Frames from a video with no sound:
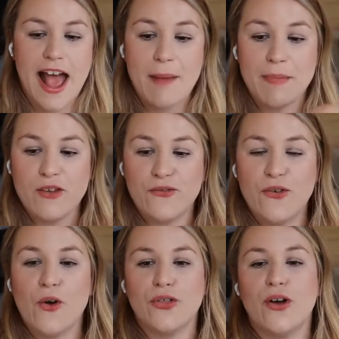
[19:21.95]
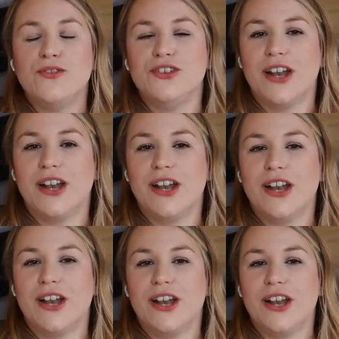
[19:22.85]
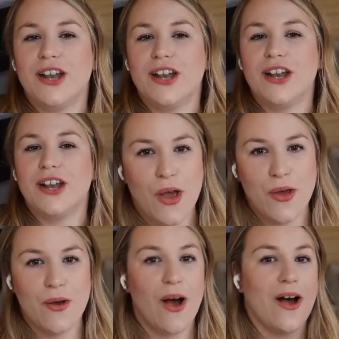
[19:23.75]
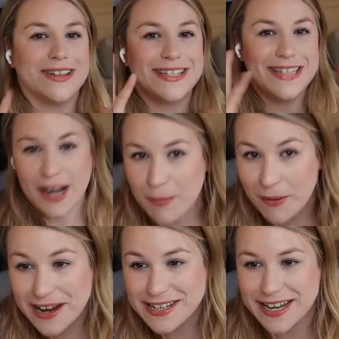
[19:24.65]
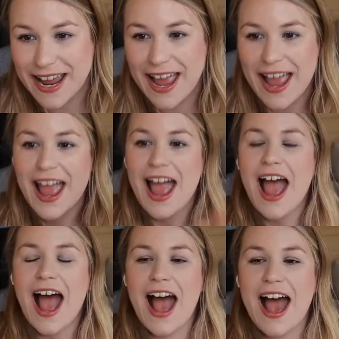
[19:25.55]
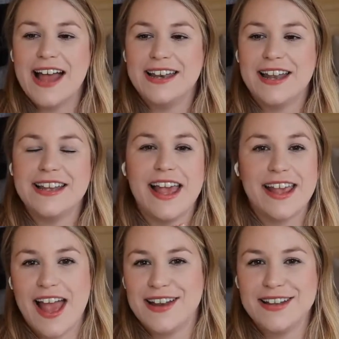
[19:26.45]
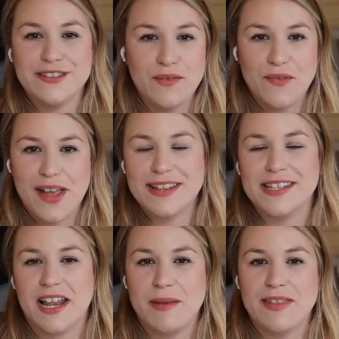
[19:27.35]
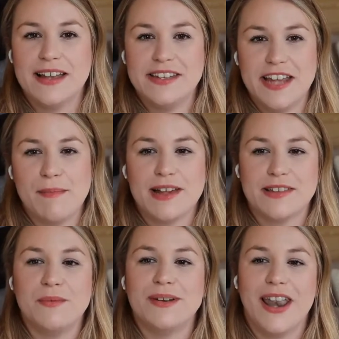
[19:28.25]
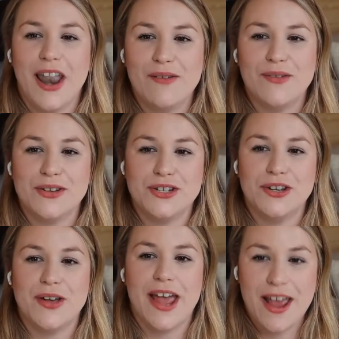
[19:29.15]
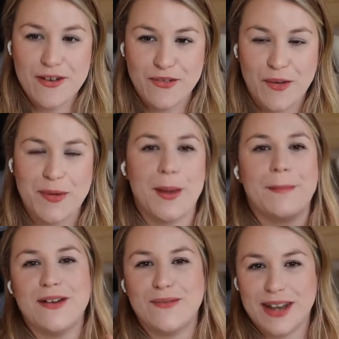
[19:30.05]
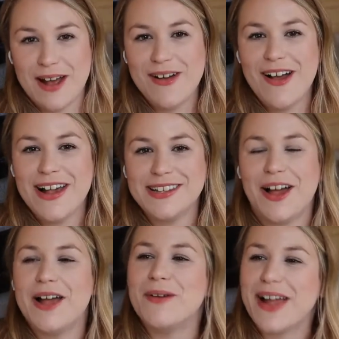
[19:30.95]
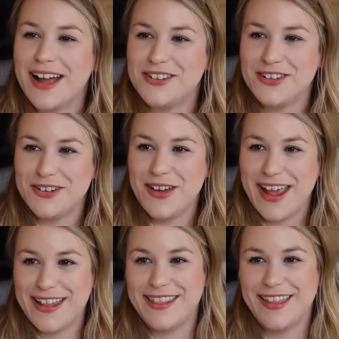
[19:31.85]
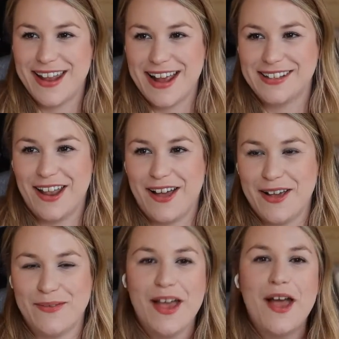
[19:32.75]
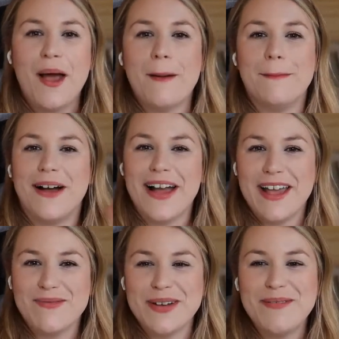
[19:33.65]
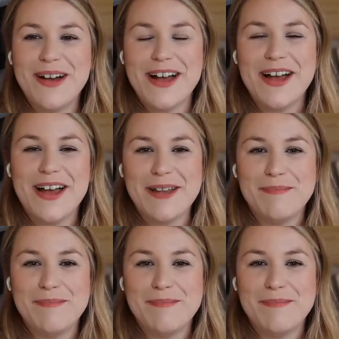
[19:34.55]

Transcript: Happy 4th of July for those who are celebrating it. And again, don't forget to send me that DM because I would love to hear from you. But for now, guys, I will catch you in the next live. Bye, everyone.